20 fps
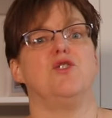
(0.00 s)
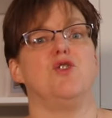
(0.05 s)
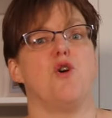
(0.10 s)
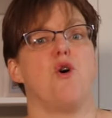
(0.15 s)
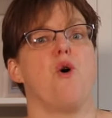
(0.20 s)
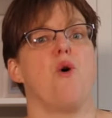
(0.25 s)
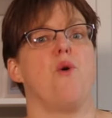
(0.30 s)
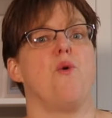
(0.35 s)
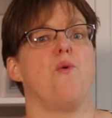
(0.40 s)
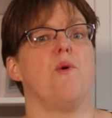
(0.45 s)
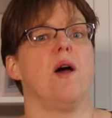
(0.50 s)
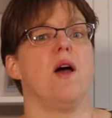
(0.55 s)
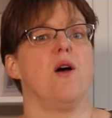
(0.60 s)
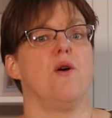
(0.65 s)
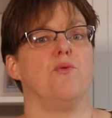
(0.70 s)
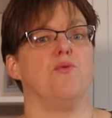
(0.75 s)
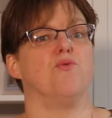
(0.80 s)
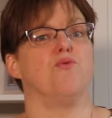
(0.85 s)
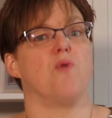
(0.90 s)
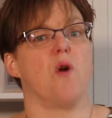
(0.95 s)
no
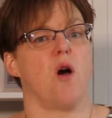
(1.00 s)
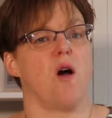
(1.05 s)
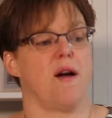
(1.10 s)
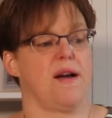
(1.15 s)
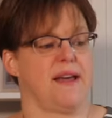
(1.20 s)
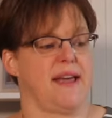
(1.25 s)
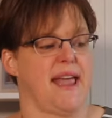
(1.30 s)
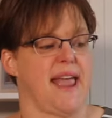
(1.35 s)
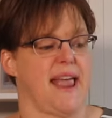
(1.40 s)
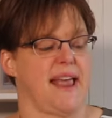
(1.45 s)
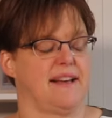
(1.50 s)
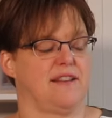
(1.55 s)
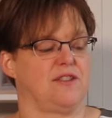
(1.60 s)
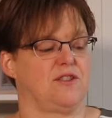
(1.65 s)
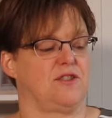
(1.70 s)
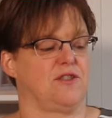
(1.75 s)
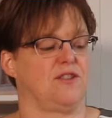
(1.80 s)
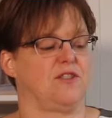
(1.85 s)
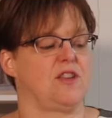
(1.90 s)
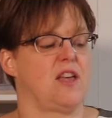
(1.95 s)
wrong
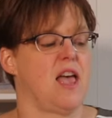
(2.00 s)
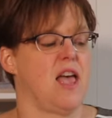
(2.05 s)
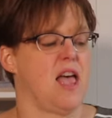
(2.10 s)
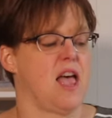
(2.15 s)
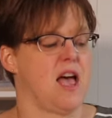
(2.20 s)
answers.